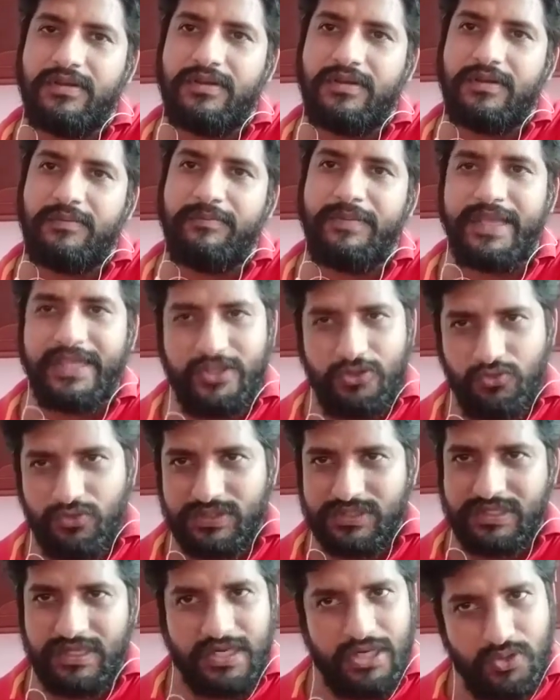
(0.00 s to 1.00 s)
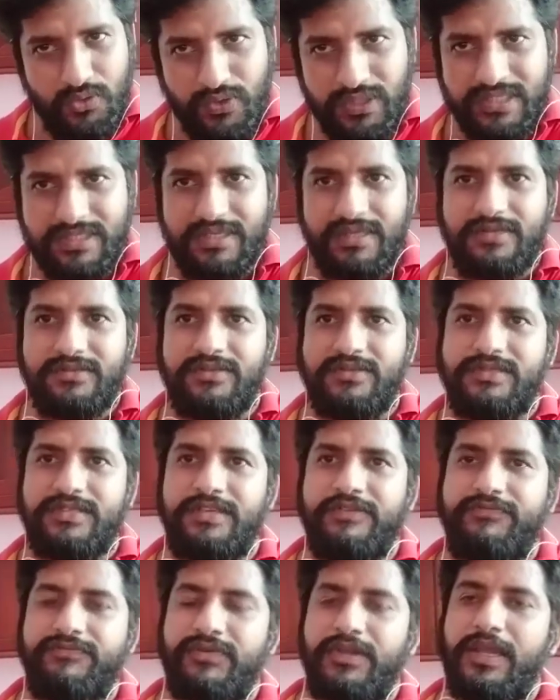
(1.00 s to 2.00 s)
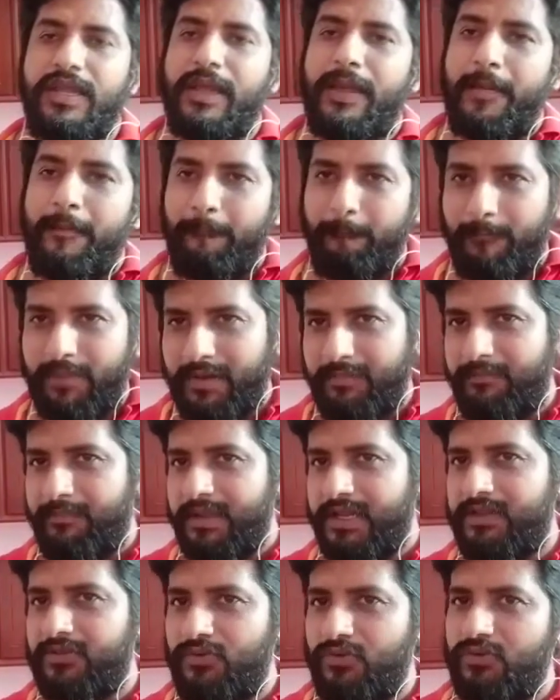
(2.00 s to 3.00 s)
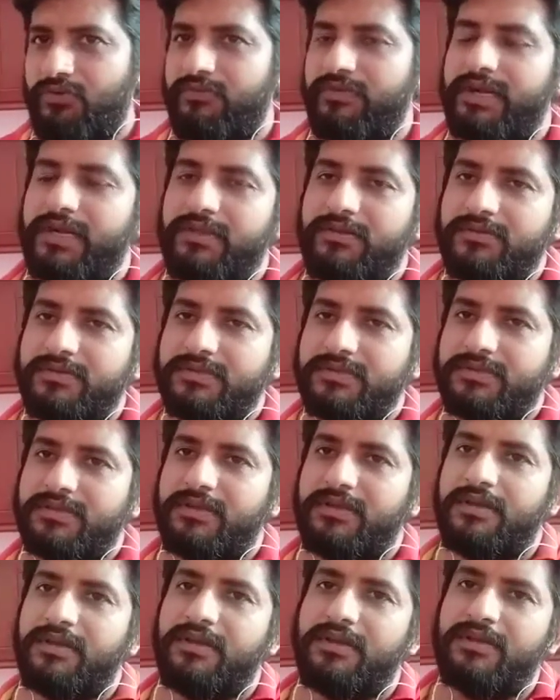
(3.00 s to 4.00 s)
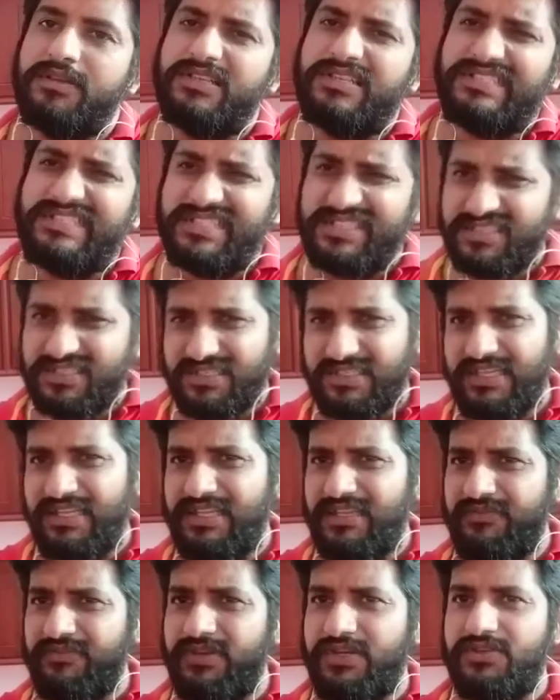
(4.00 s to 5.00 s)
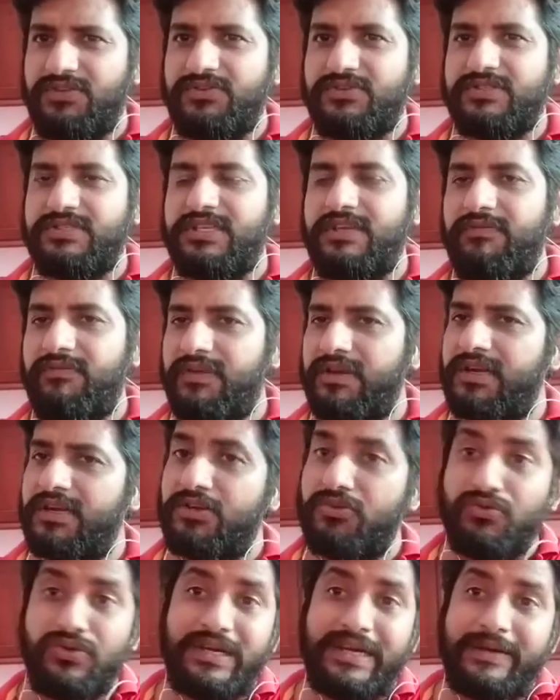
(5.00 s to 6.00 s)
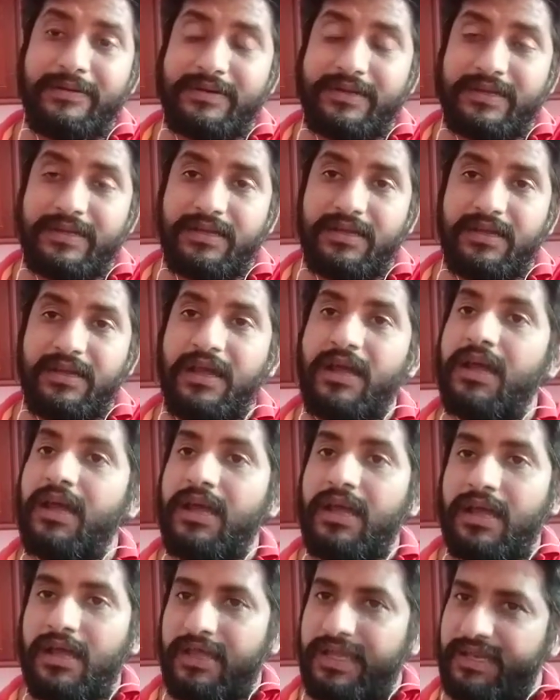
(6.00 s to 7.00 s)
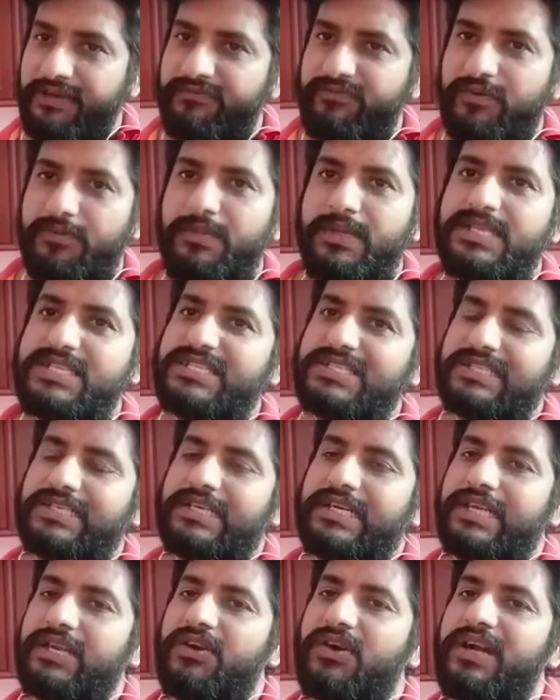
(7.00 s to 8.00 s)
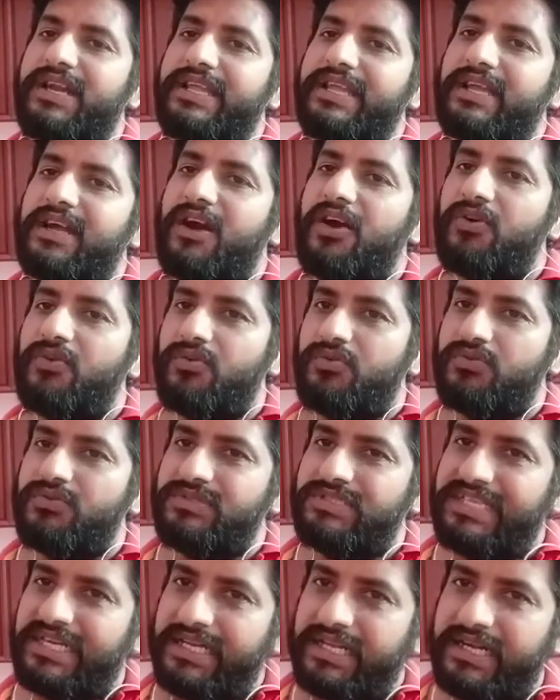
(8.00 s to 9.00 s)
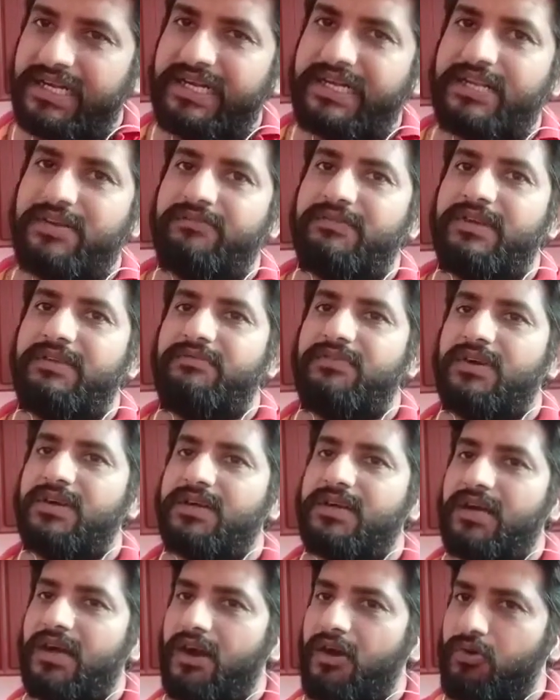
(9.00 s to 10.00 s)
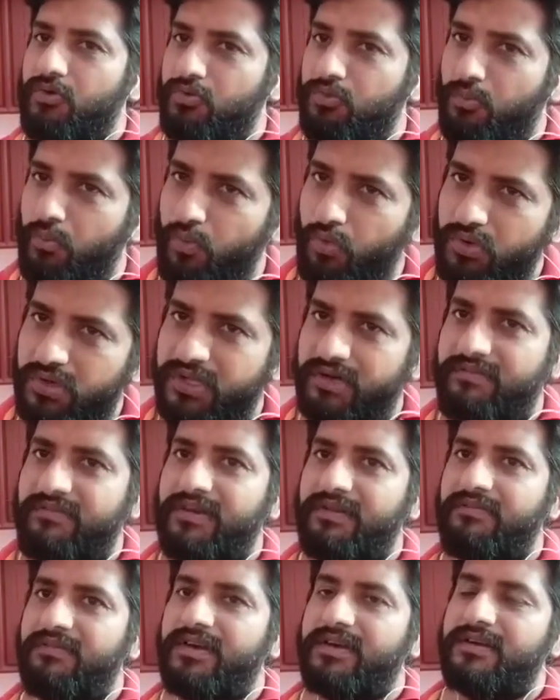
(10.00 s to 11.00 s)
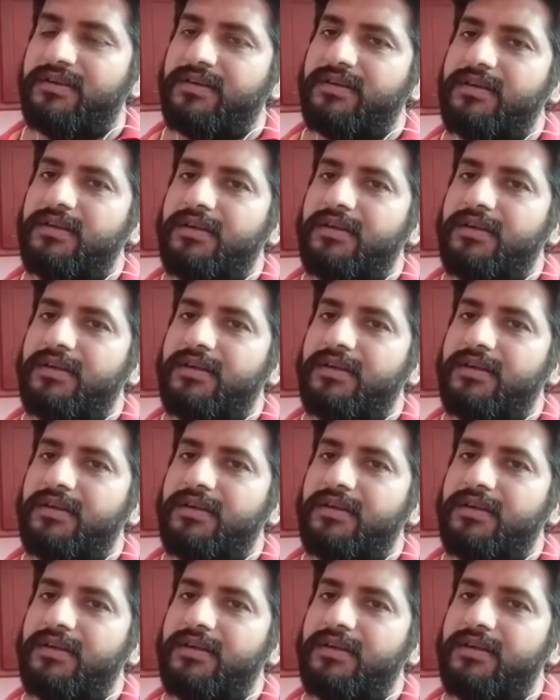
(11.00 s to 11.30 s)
make your surroundings also safe, prepare your videos, just see the videos. Definitely will get information regarding how generator will work, how motor will work,